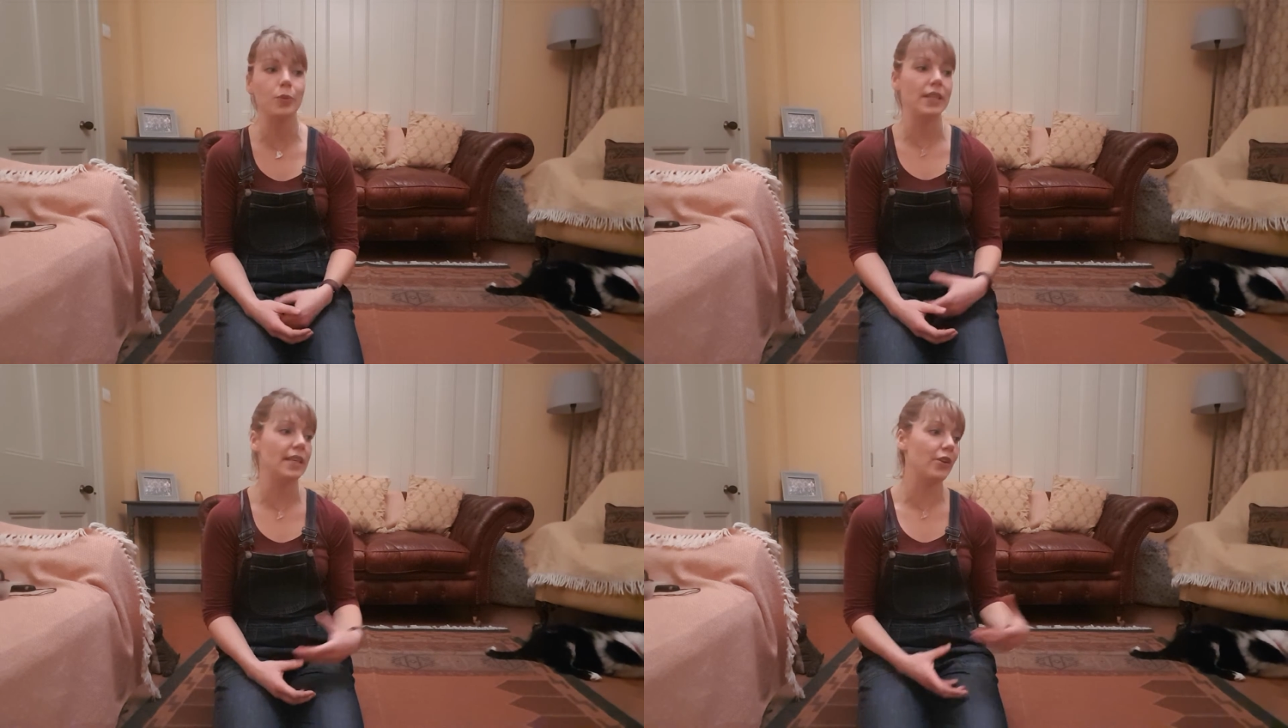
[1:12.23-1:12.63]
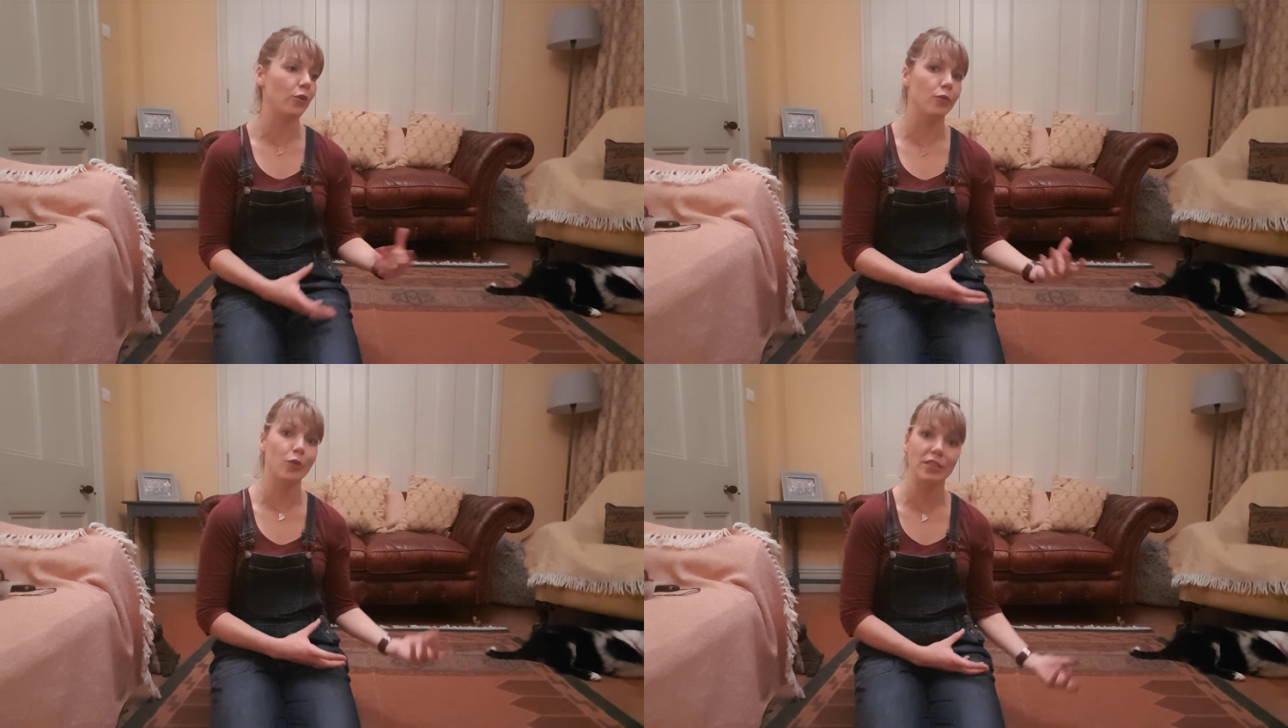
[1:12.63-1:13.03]
We can get it
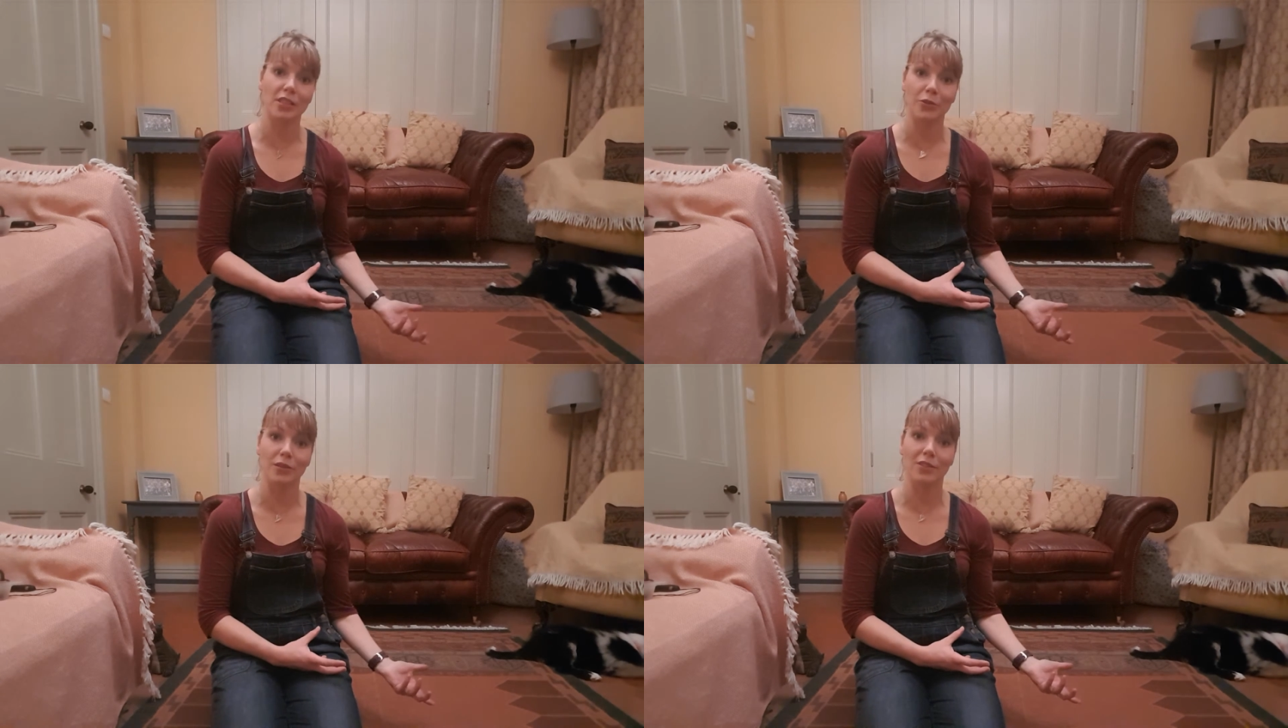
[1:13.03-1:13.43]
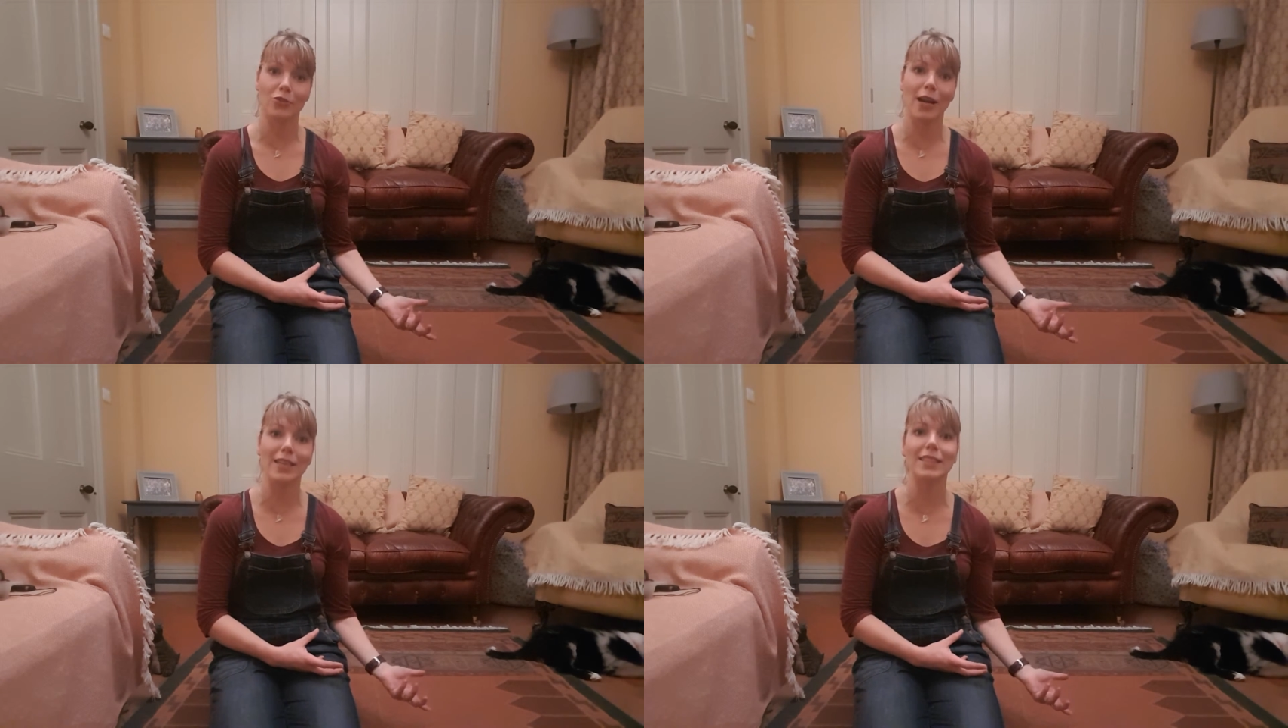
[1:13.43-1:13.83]
on voice cue in
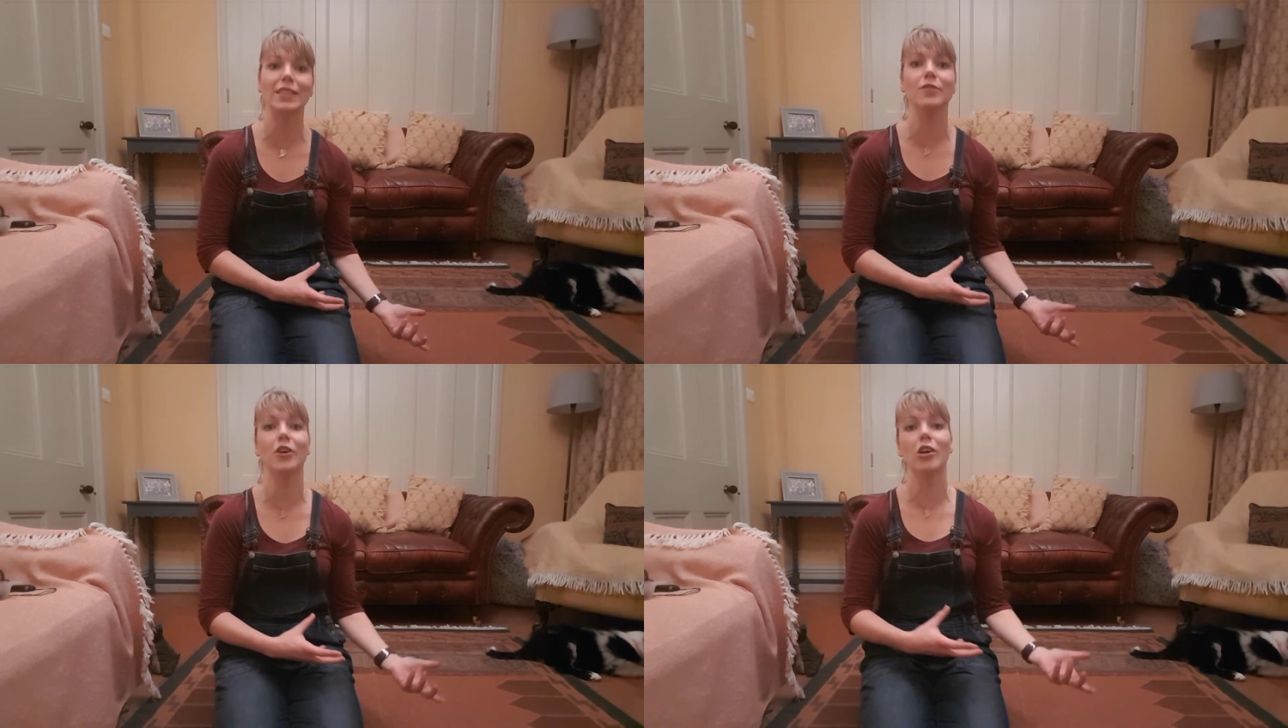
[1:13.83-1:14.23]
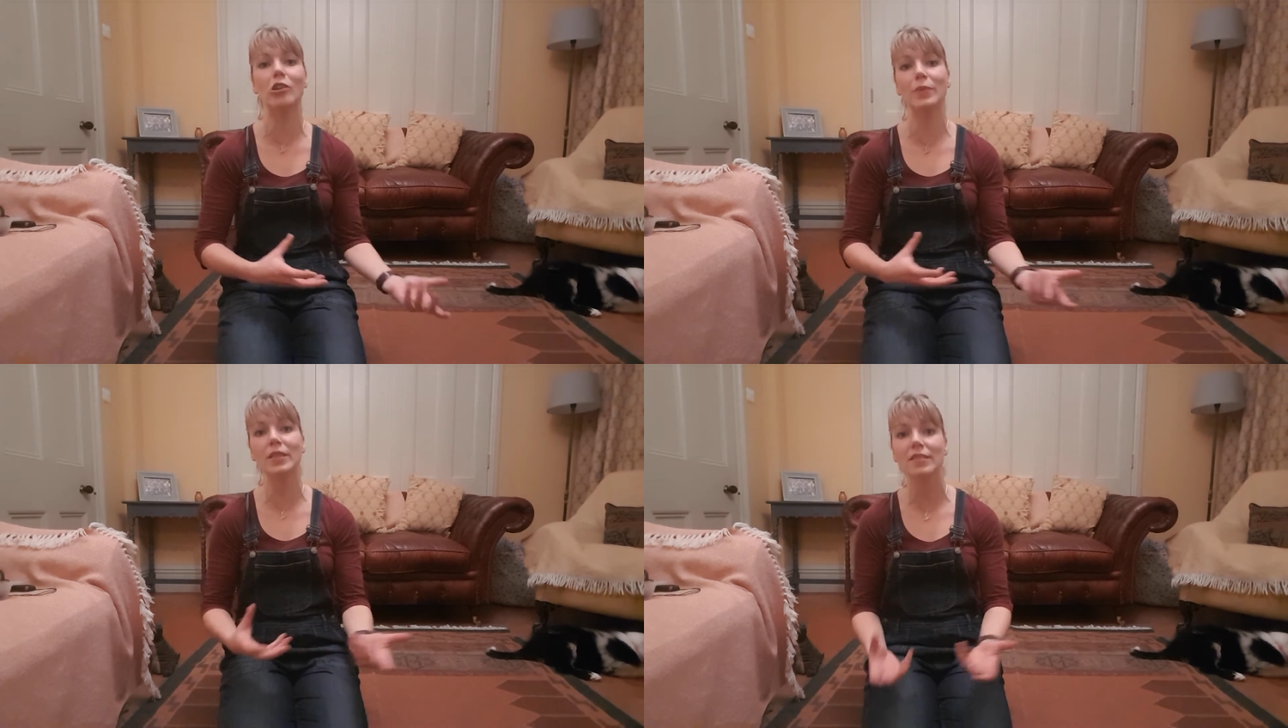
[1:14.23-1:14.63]
distracting
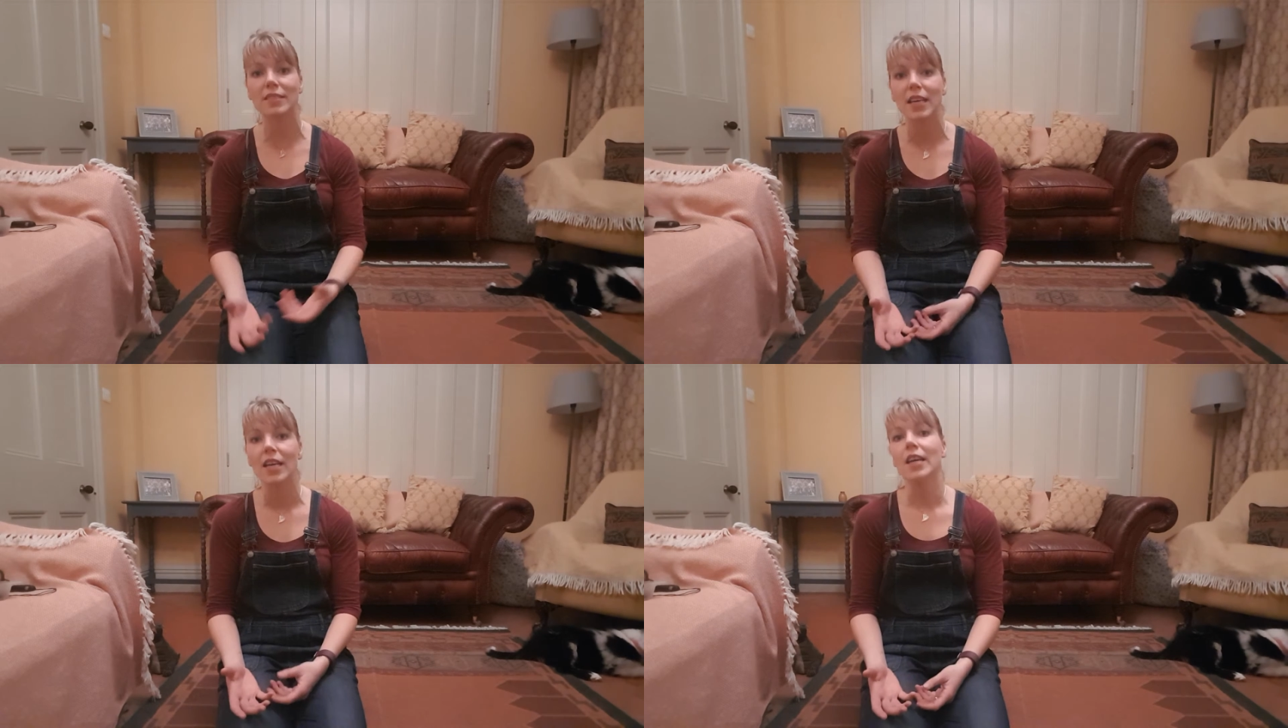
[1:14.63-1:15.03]
environments